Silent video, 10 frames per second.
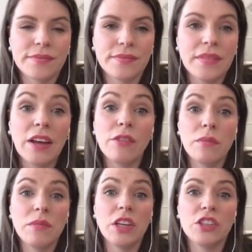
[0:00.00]
Now
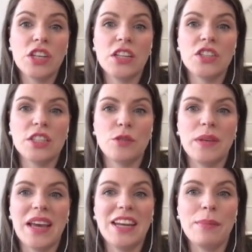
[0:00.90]
you could change this to
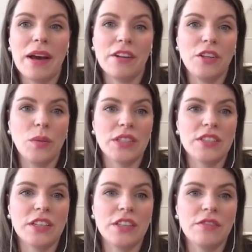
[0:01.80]
be any pattern you want to
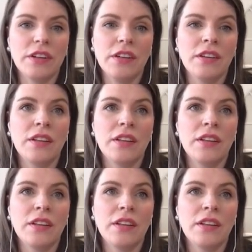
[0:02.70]
search for,